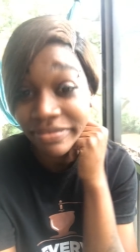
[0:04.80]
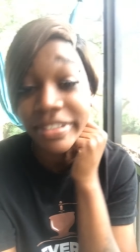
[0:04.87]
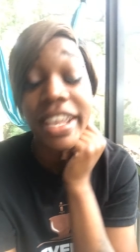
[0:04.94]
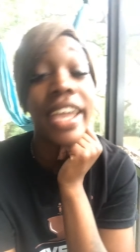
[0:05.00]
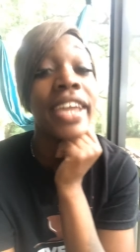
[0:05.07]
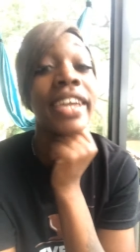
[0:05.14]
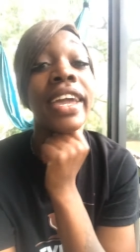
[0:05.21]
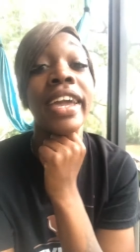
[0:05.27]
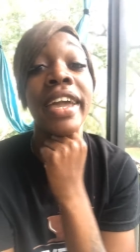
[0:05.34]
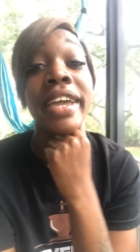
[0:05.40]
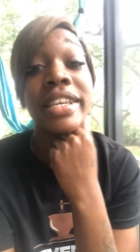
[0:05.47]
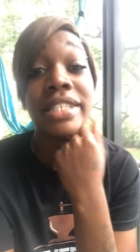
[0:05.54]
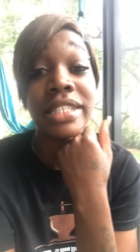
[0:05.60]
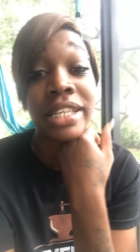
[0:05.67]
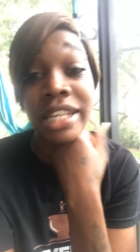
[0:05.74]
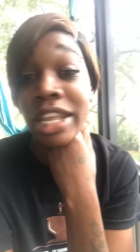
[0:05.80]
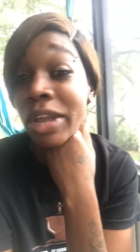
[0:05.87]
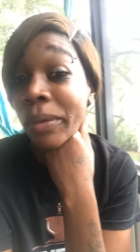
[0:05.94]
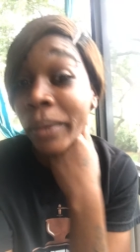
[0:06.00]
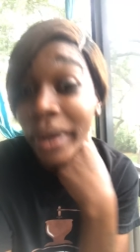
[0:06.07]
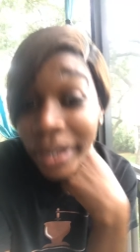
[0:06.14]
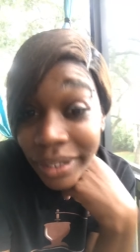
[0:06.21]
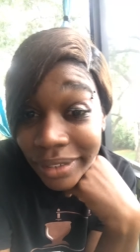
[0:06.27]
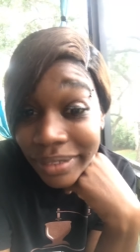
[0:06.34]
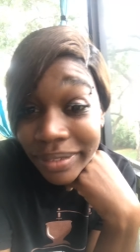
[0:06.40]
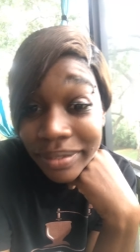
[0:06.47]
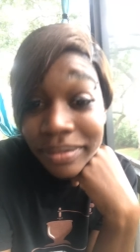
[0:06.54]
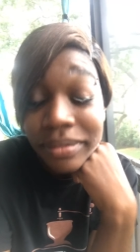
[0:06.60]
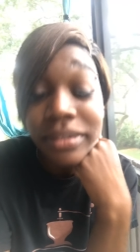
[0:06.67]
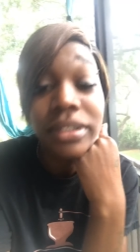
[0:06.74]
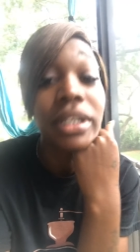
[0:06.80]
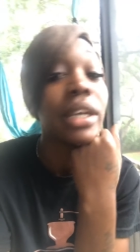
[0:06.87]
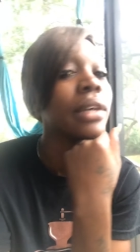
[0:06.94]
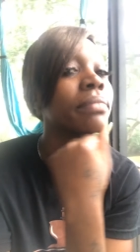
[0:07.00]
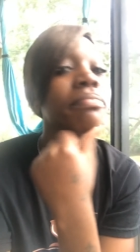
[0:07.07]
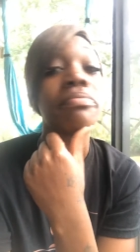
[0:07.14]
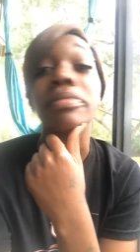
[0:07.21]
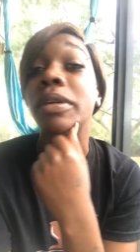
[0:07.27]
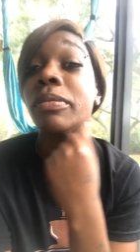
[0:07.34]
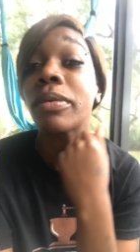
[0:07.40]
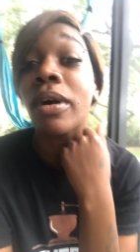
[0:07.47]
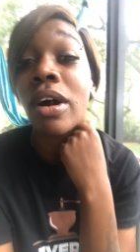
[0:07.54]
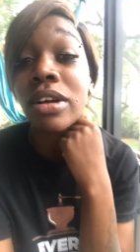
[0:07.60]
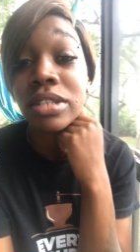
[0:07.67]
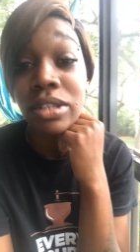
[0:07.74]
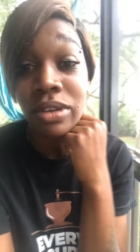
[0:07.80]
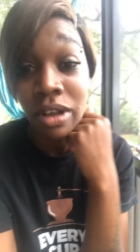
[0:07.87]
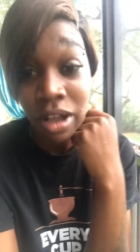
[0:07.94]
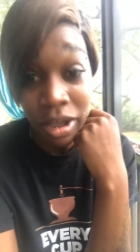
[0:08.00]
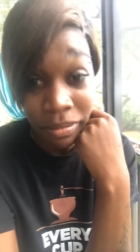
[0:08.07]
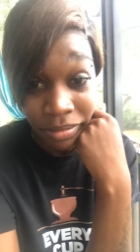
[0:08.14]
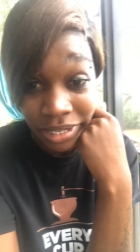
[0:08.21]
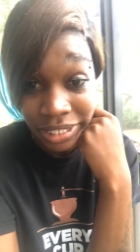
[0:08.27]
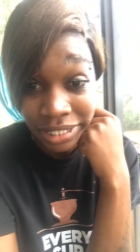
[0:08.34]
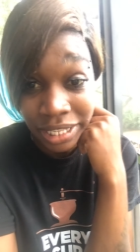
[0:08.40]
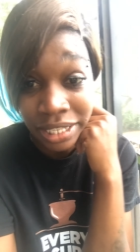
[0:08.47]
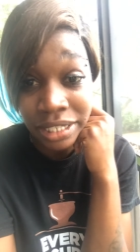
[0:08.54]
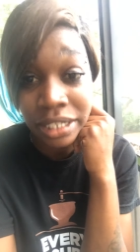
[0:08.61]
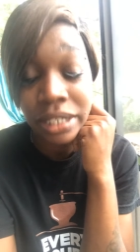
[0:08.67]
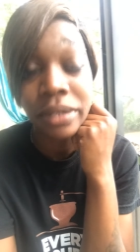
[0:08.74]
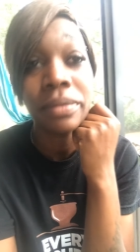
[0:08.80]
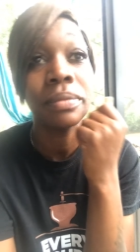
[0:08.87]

aka Sunniqua. People also call me Sunny.